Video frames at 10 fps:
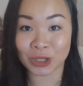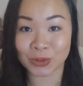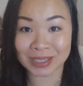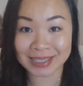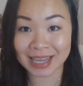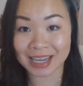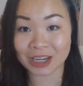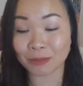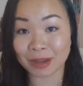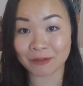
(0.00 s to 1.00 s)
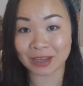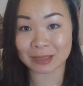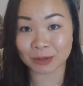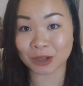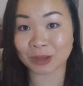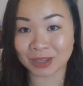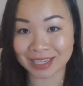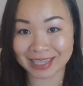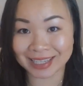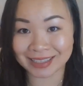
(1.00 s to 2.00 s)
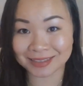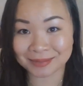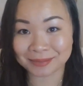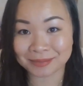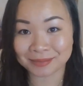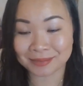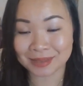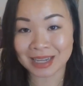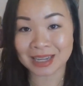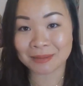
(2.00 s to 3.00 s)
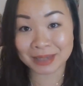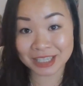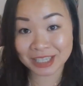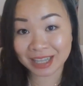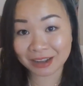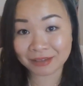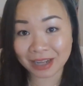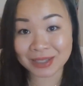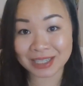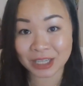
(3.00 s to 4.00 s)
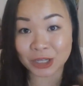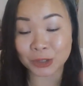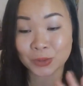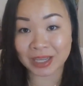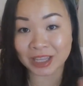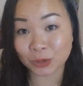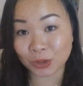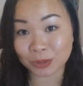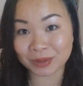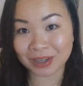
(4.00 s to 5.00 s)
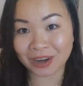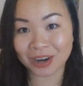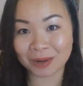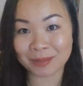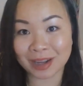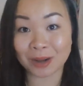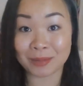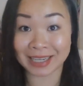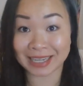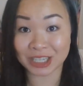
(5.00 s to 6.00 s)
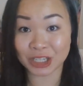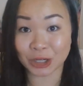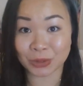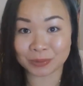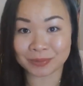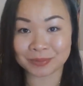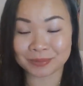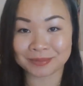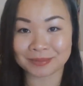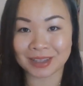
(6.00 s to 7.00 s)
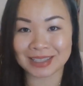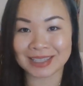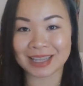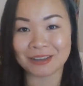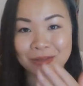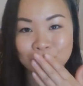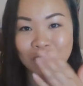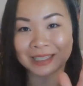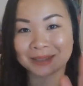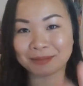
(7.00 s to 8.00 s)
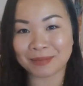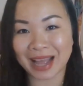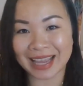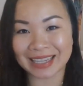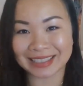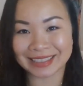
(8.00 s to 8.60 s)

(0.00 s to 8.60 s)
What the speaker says: you inside of my Facebook community. Much love. I'll see you in the group or on my next show. Lots of love. Bye.